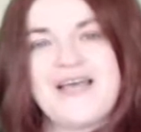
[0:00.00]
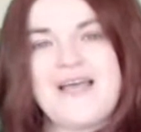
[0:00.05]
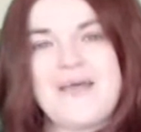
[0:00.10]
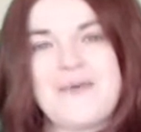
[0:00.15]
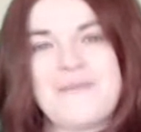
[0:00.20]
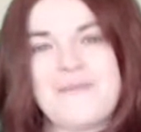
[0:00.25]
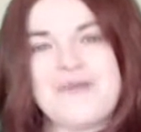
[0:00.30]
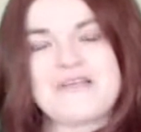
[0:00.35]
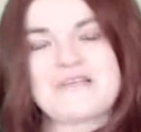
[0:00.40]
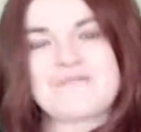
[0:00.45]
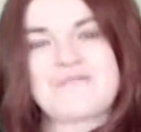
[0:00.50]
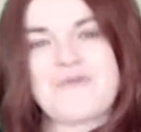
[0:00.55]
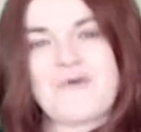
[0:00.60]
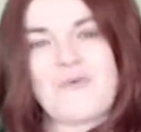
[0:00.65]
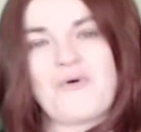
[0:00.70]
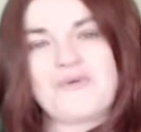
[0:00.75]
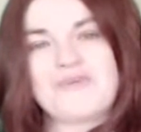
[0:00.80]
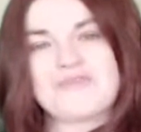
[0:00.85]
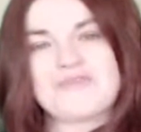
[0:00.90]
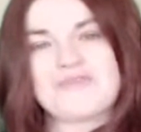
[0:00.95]
It makes me
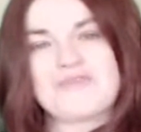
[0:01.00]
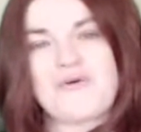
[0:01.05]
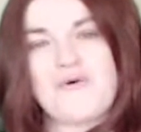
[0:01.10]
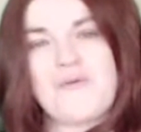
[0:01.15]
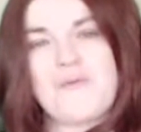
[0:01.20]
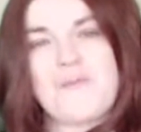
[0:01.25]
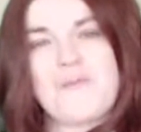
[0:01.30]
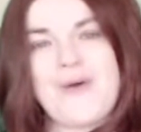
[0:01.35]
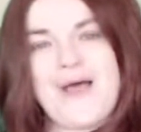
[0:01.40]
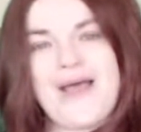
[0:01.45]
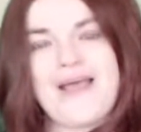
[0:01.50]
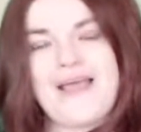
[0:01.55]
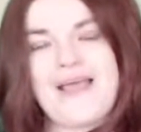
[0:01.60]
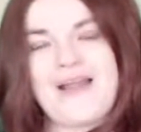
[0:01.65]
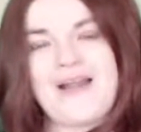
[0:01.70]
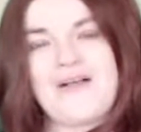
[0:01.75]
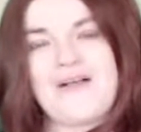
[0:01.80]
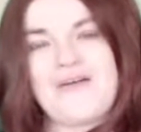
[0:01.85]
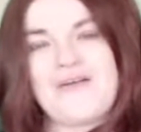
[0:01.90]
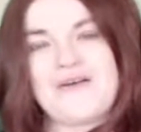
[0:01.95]
want to go back
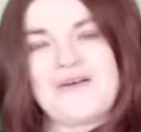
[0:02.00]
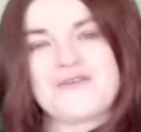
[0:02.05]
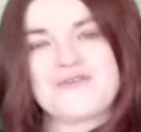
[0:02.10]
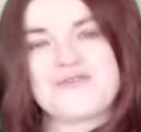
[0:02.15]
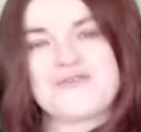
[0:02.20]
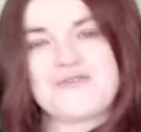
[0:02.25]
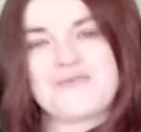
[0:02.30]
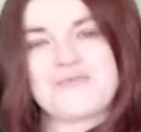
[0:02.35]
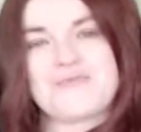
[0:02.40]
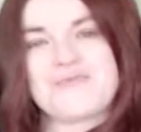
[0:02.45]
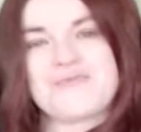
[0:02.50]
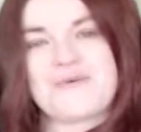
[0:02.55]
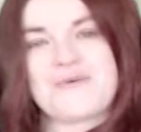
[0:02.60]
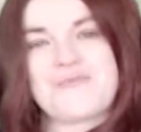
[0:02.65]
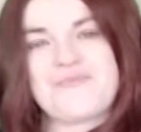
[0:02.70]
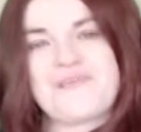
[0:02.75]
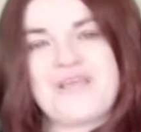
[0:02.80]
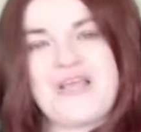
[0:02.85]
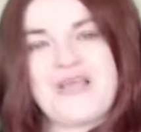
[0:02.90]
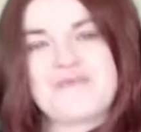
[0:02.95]
in a classroom
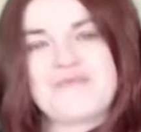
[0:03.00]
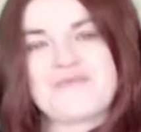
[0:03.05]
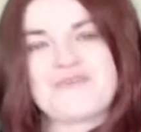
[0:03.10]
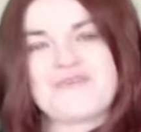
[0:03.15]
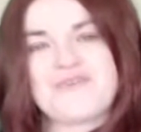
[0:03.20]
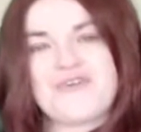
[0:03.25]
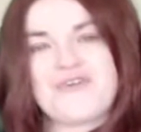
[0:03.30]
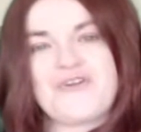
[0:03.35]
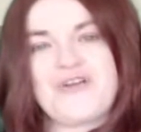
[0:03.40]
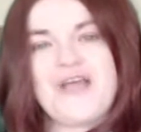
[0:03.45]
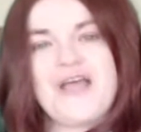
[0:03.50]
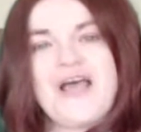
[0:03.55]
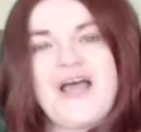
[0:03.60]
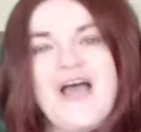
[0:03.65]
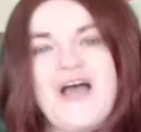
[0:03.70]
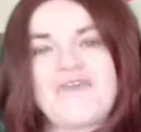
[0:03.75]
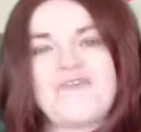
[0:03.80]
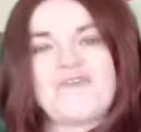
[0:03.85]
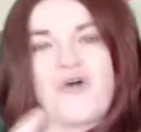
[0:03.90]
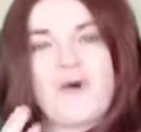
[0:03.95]
sometime soon.
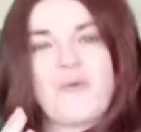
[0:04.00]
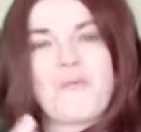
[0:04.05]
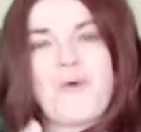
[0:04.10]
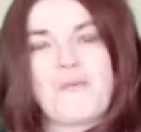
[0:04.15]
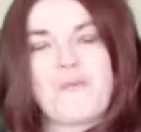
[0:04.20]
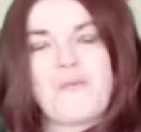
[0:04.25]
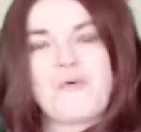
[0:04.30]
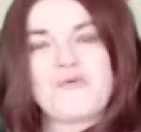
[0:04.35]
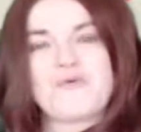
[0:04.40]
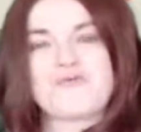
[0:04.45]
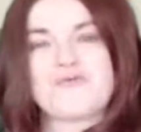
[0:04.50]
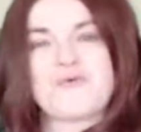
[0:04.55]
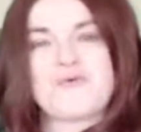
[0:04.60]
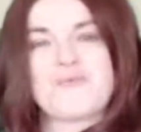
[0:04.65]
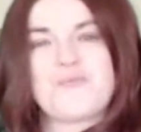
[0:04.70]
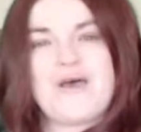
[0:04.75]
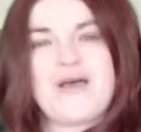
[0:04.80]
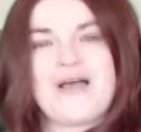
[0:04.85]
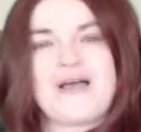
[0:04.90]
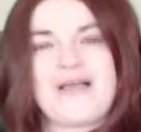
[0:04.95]
I've got my mojo
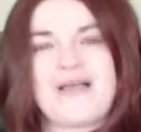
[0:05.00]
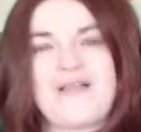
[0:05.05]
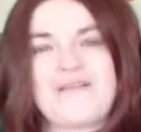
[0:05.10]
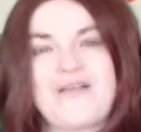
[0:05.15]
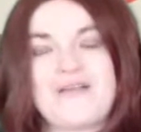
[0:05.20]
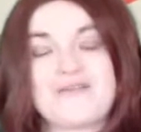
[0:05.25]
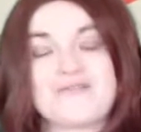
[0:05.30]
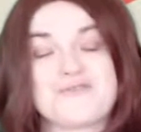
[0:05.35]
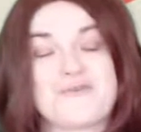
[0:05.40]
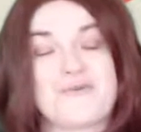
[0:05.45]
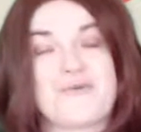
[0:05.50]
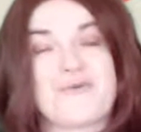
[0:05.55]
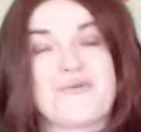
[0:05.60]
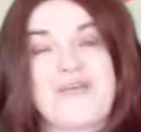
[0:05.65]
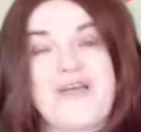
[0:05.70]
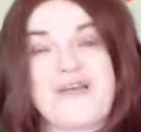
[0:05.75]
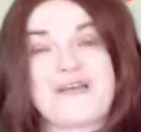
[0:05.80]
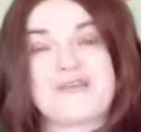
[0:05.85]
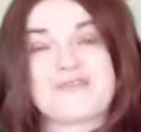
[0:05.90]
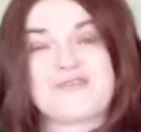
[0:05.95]
back, and that's all
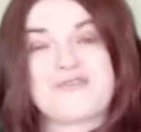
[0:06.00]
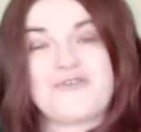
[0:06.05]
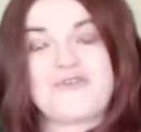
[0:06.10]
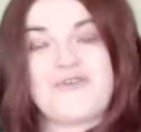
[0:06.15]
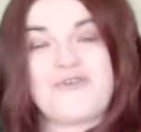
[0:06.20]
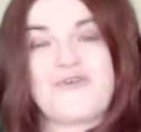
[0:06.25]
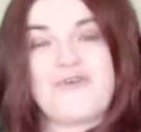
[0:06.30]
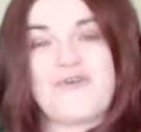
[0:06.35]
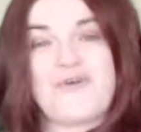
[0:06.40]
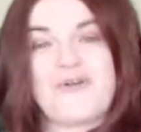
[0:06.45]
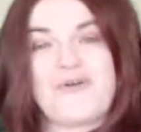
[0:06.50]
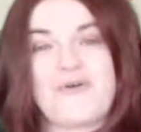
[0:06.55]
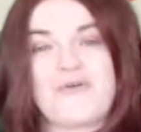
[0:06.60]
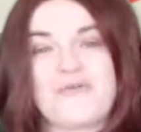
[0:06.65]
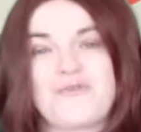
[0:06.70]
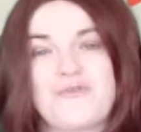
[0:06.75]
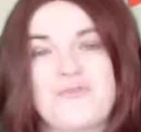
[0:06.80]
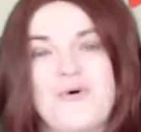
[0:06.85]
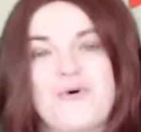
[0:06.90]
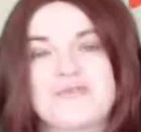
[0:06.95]
thanks to you and all
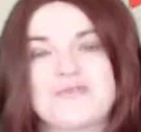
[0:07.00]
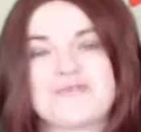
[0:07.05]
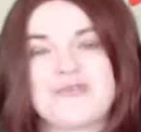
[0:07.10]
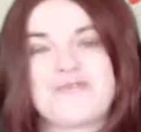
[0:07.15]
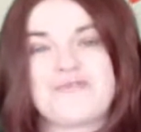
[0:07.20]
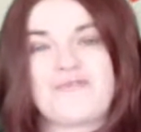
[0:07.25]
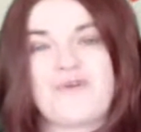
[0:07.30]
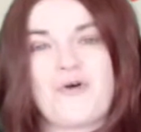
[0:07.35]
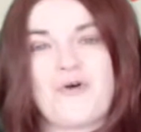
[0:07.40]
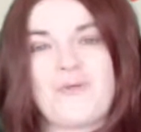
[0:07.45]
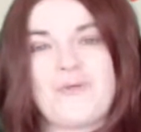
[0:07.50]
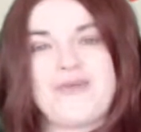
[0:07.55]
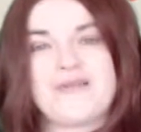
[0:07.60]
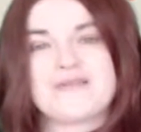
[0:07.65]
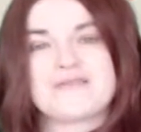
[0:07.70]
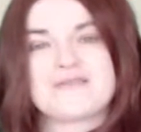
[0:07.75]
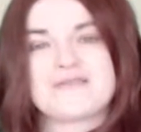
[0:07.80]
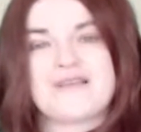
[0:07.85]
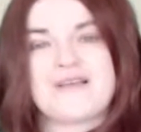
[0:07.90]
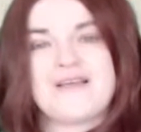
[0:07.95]
the positive
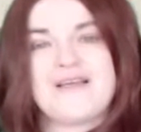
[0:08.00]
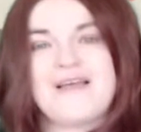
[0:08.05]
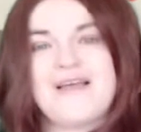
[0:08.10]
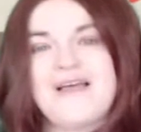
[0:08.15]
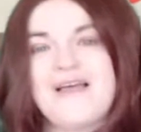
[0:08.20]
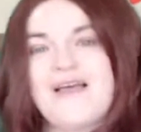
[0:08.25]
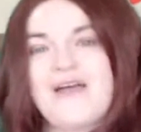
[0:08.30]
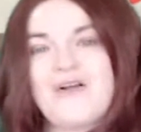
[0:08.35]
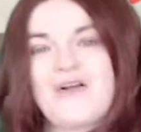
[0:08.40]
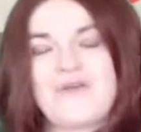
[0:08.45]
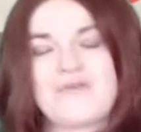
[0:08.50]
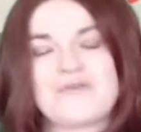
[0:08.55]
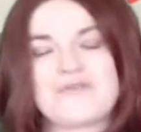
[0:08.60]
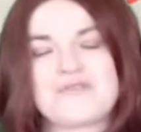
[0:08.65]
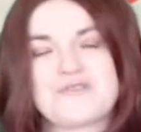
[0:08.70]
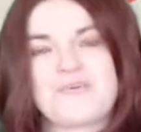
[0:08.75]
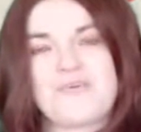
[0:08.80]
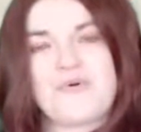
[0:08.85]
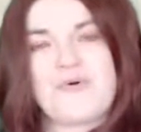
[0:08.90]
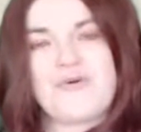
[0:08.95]
comments that and all the
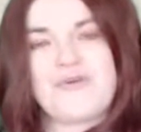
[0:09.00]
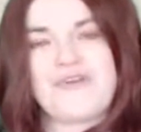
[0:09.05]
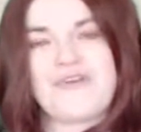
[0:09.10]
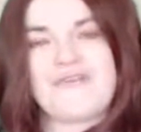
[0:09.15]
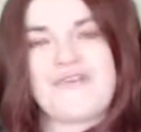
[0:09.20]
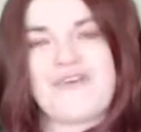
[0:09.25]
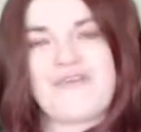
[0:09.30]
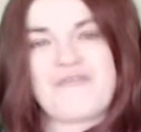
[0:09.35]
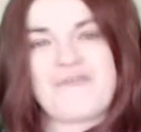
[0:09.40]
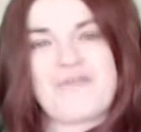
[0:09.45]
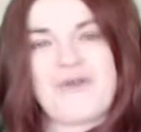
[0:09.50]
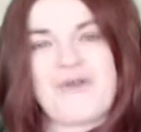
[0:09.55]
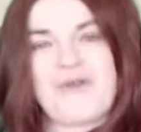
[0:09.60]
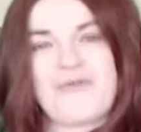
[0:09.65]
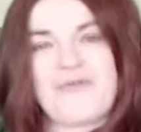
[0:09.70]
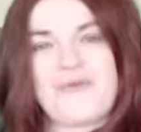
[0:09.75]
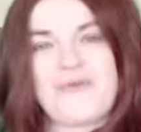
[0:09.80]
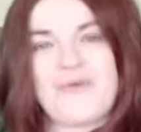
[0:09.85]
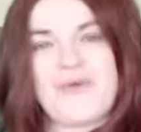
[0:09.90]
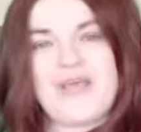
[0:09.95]
support you've given me
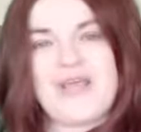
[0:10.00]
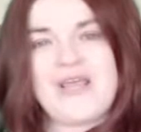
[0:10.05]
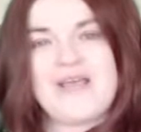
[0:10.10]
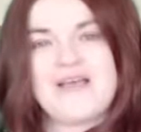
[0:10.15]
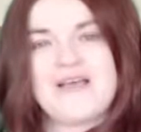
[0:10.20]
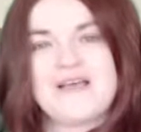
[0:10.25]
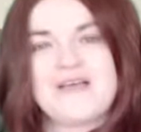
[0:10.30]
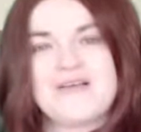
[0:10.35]
on the way.